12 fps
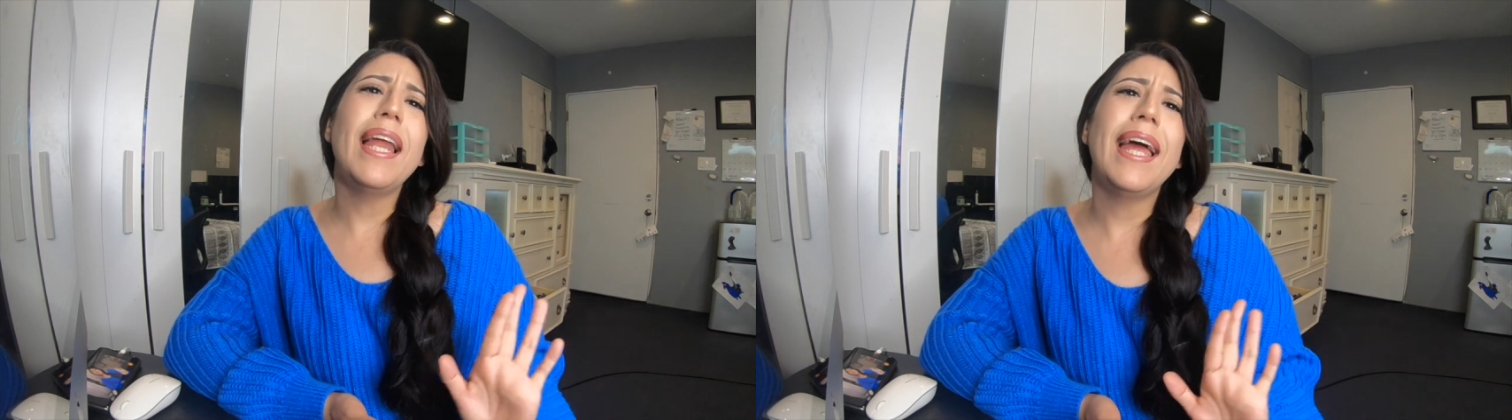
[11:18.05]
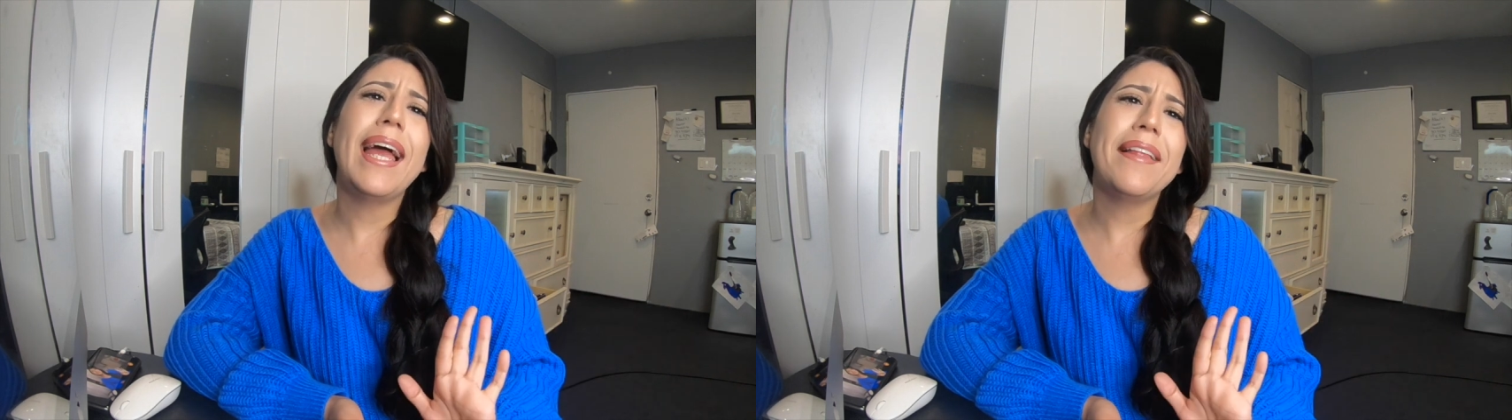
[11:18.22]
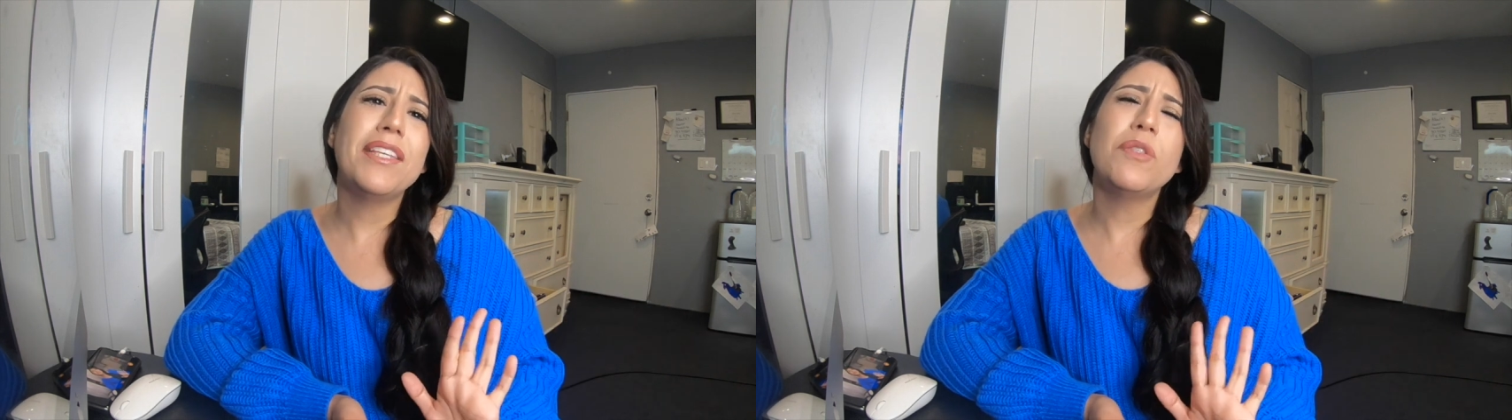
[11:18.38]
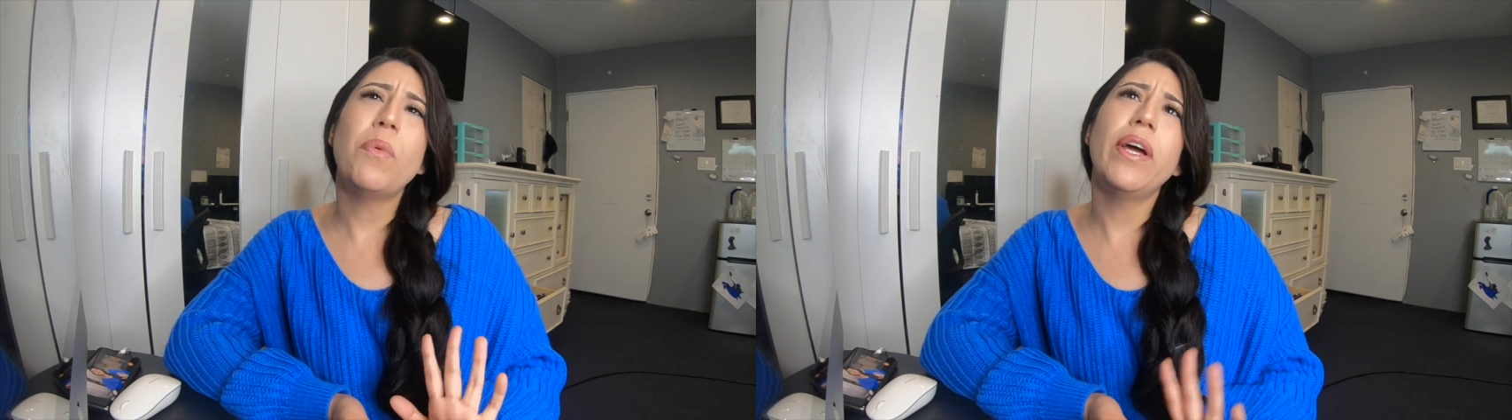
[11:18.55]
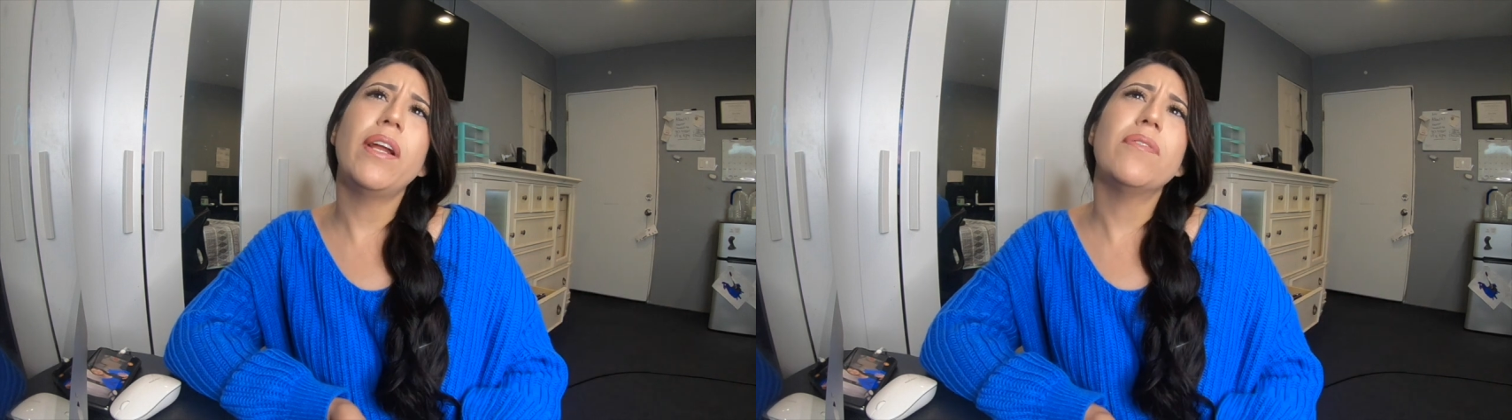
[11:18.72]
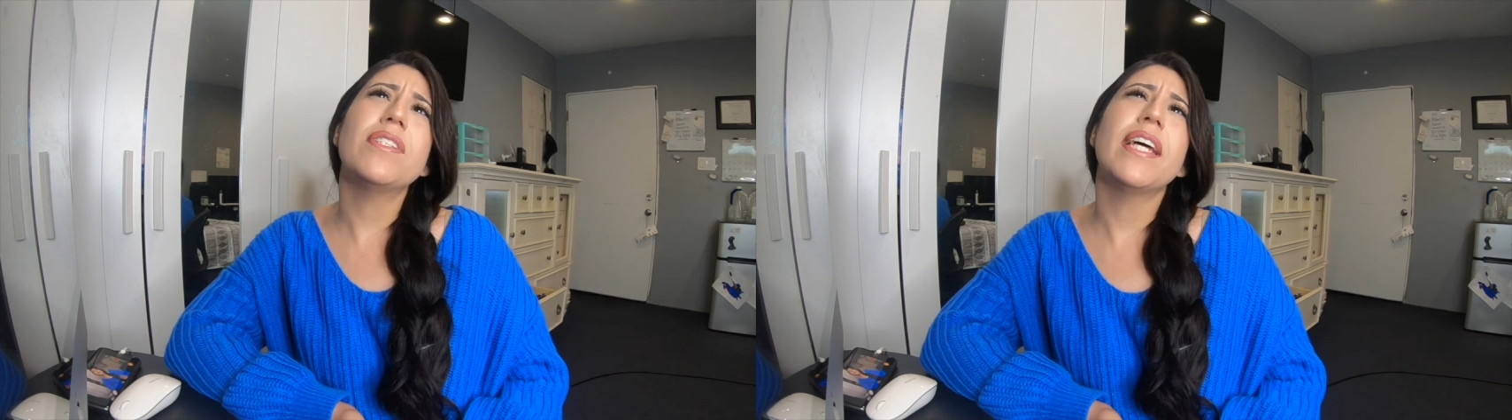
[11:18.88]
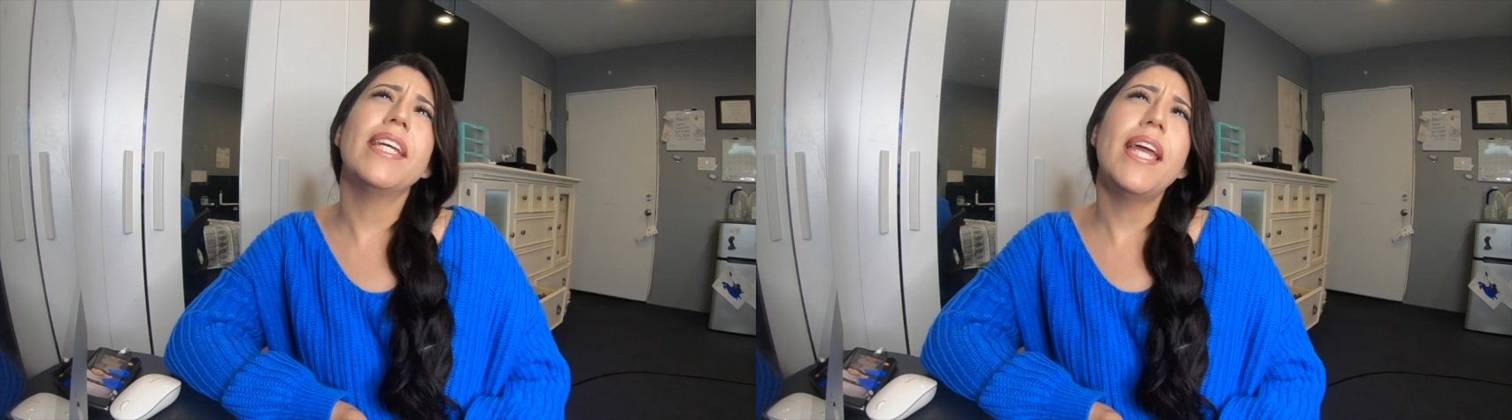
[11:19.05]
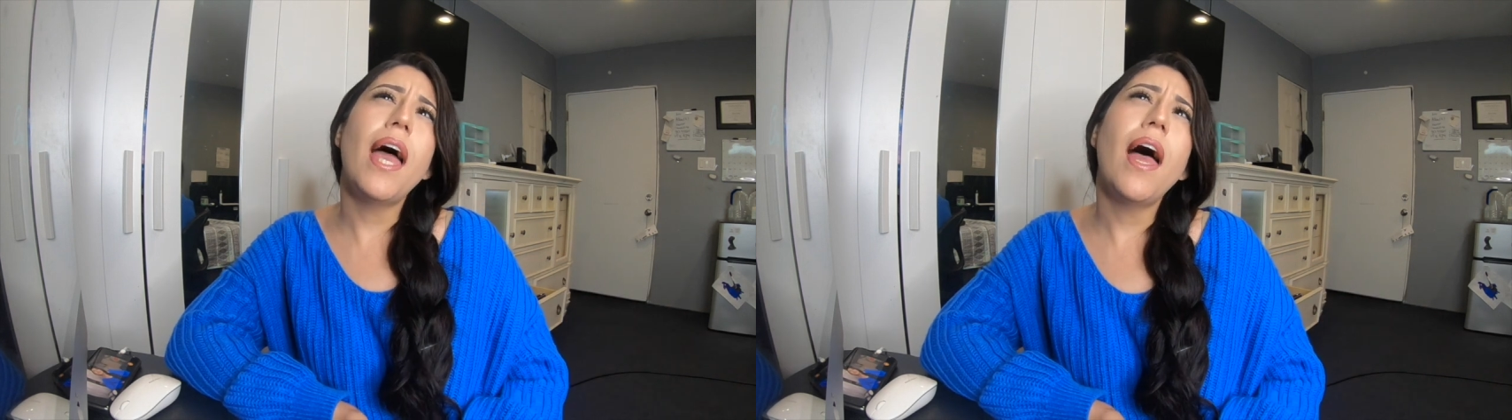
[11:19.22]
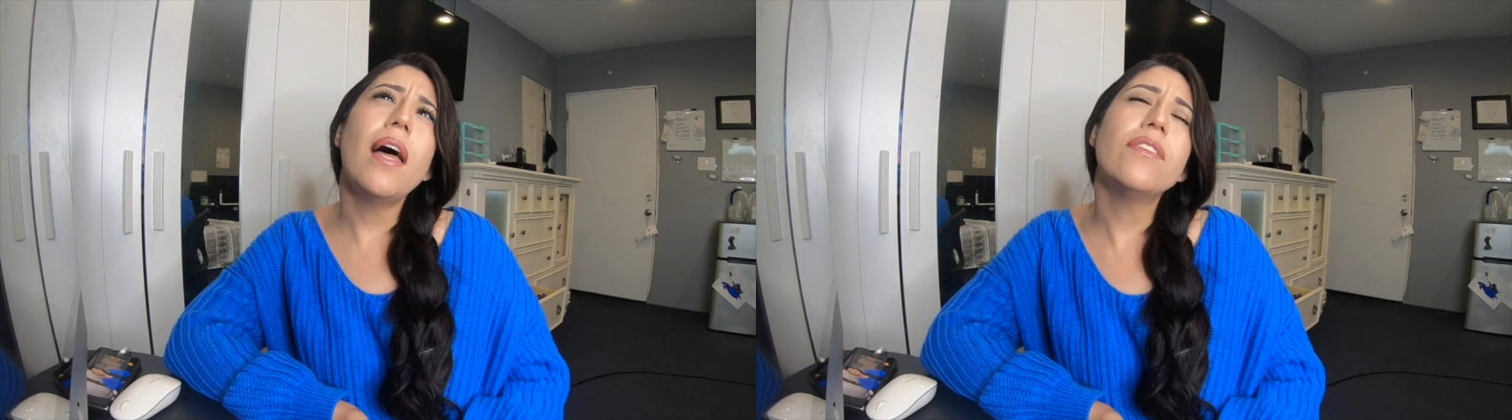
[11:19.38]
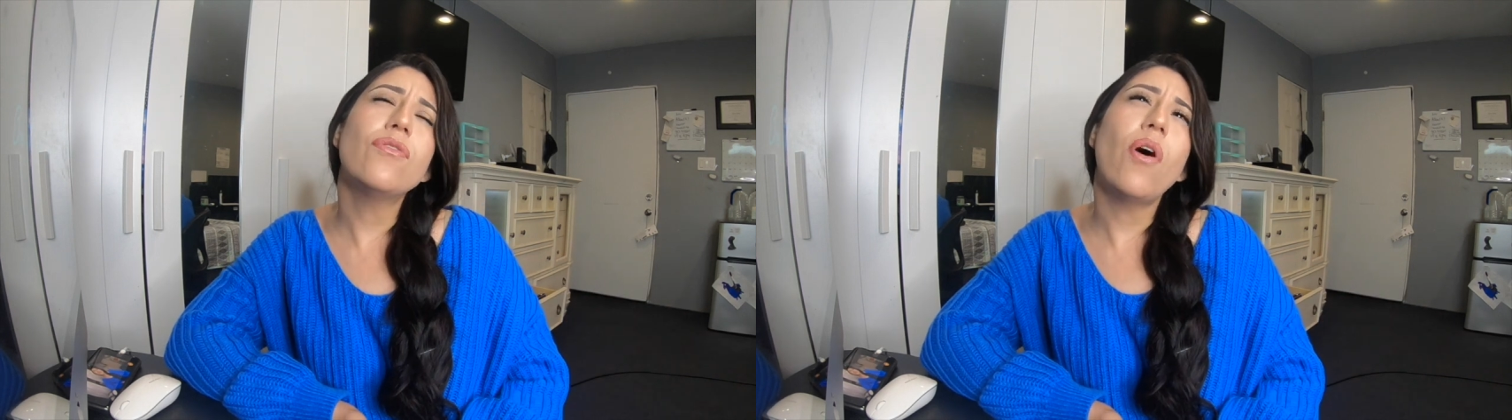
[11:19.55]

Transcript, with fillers: like at this point, I was like, yeah.